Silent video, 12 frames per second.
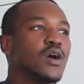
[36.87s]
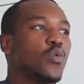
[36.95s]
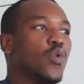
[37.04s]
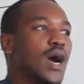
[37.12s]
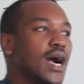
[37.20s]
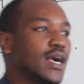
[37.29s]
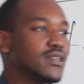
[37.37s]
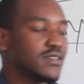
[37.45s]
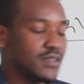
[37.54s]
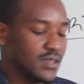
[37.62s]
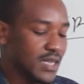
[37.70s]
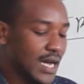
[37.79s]
words
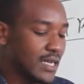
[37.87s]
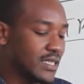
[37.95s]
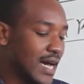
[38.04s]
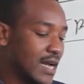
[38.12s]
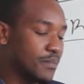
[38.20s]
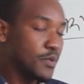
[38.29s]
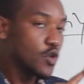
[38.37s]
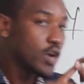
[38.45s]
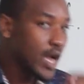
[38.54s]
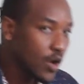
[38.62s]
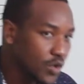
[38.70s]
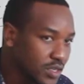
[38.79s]
that are
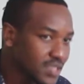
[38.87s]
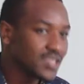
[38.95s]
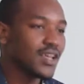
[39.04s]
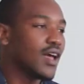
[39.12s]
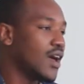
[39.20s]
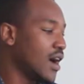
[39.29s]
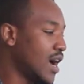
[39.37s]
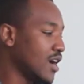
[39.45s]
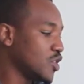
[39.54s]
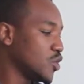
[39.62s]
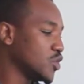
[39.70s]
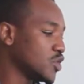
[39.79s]
pronouns,
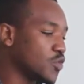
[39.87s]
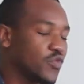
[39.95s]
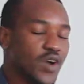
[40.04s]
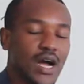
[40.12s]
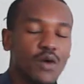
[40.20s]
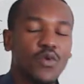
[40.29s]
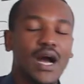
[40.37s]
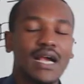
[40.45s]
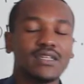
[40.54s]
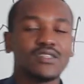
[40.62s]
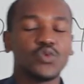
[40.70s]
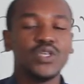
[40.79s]
and those
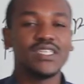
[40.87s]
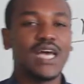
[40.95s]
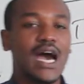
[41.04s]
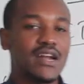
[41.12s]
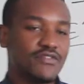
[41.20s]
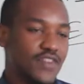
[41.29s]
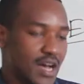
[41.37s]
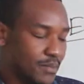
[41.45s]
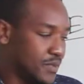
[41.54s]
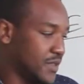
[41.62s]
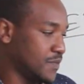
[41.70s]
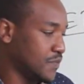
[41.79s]
words which are
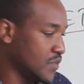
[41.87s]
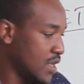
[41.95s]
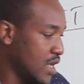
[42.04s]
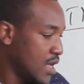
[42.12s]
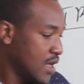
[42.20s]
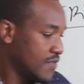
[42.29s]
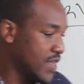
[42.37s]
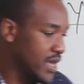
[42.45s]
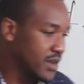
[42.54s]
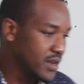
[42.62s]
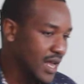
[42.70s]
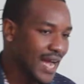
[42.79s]
verbs.
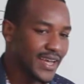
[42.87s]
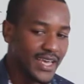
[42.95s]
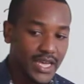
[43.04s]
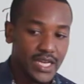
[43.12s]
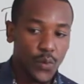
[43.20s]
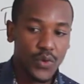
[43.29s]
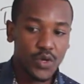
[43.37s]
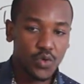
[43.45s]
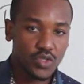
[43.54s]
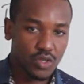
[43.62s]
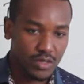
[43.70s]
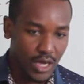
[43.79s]
Then again, we
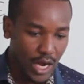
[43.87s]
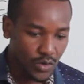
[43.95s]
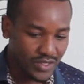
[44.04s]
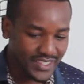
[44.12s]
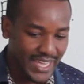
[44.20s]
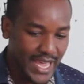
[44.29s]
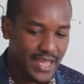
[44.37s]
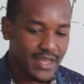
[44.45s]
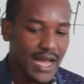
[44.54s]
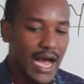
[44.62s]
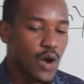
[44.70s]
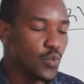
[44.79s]
looked on
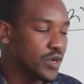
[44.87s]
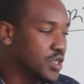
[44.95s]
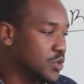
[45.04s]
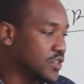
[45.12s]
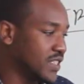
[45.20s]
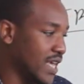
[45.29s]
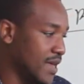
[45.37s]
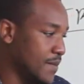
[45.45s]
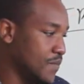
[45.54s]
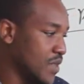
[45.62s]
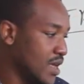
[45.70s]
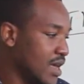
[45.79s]
saying, how would you
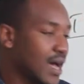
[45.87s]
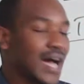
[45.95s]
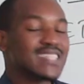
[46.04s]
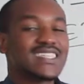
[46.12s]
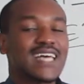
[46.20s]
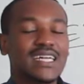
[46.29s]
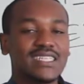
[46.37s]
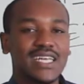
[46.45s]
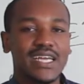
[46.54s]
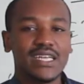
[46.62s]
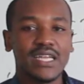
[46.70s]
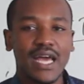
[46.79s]
say a
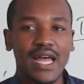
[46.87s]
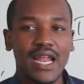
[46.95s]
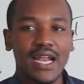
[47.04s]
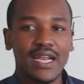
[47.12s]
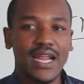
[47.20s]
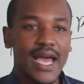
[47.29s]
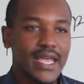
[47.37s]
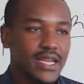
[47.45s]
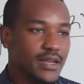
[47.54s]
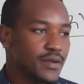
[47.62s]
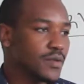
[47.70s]
certain line,